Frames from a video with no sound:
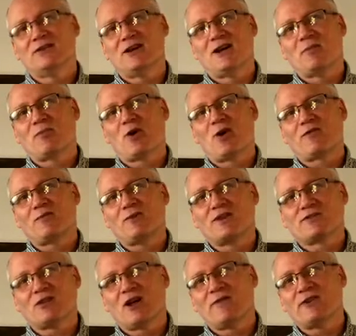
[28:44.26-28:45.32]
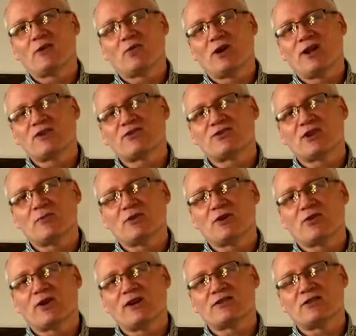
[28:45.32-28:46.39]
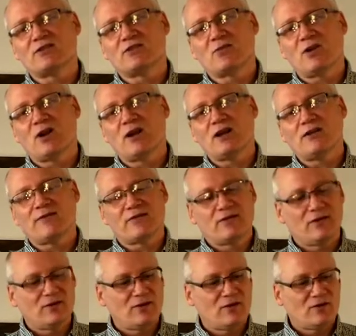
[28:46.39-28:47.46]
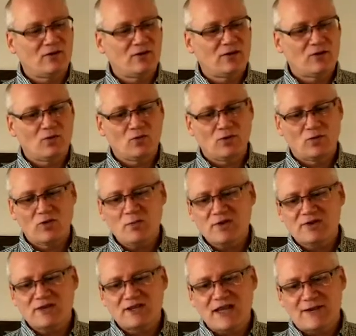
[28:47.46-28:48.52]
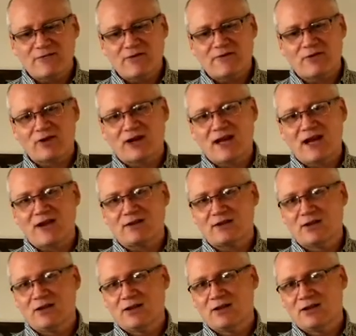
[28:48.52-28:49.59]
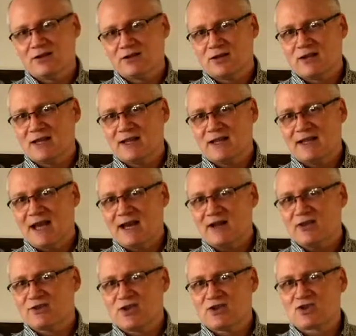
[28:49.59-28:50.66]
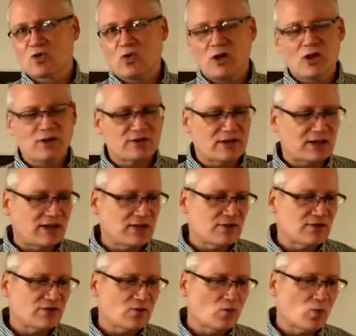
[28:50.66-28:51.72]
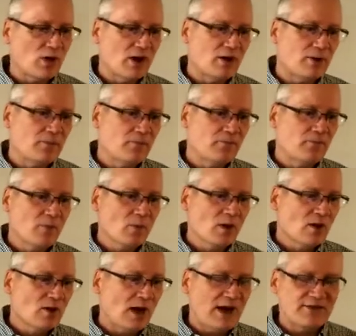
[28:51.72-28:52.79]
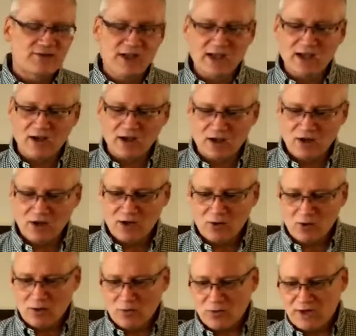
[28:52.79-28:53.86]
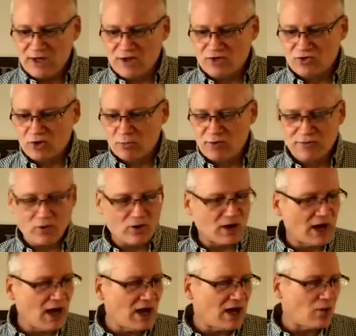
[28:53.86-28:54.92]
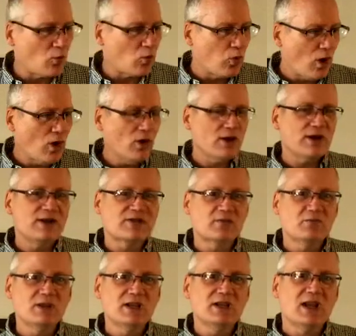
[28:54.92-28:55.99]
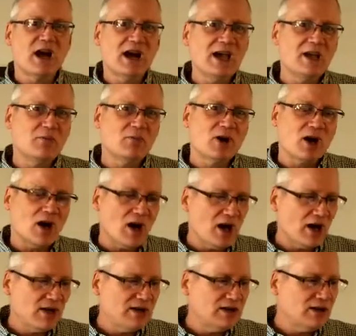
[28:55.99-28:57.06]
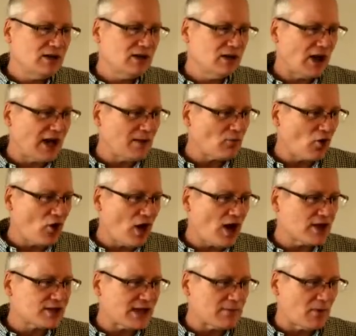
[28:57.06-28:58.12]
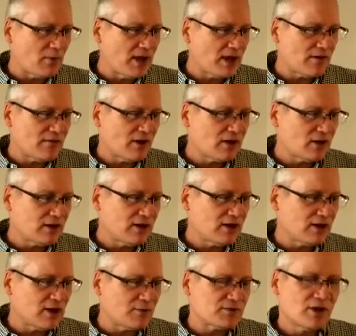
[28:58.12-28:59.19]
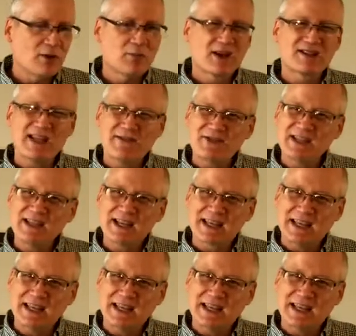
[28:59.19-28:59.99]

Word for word: apart from his loving relationship and grace into our life. We must never forget that he, that is his quality is well. Isaiah, when he stood before God, woe is me, I am un, I am lost, I'm a man of unclean lips, because I've seen the